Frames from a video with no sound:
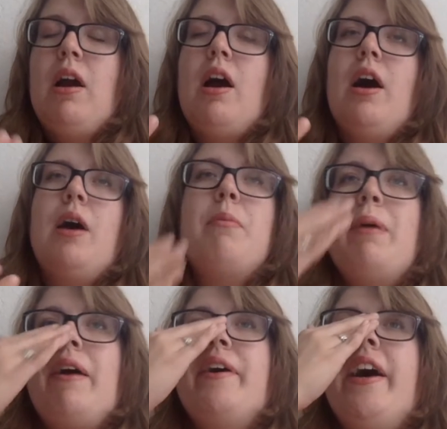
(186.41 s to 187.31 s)

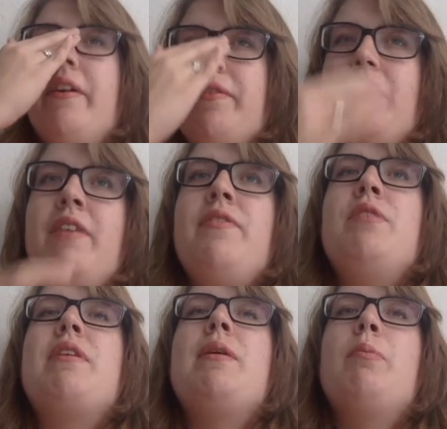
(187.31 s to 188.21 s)
However, if
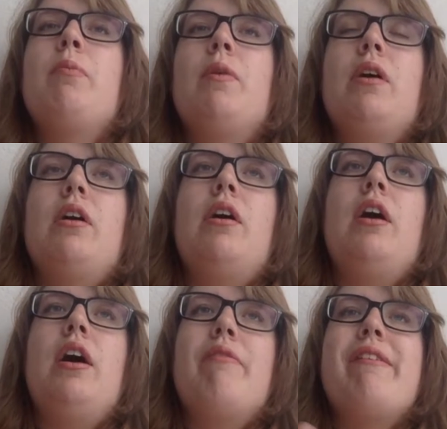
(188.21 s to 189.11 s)
you keep
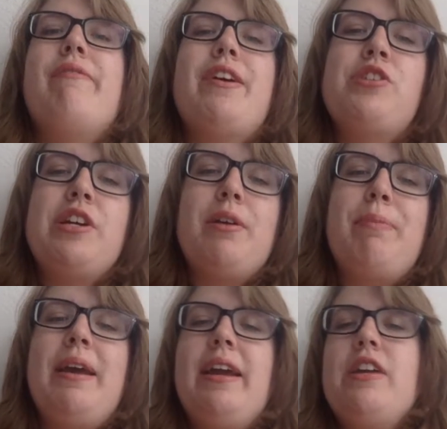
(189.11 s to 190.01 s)
refreshing your
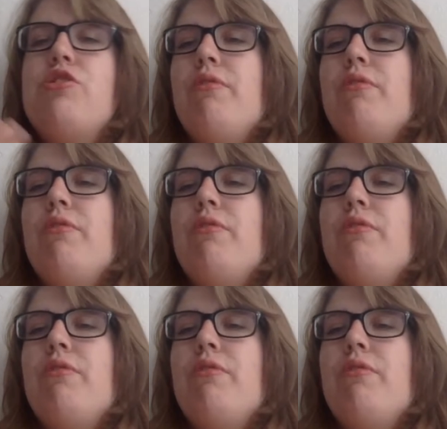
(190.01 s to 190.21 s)
page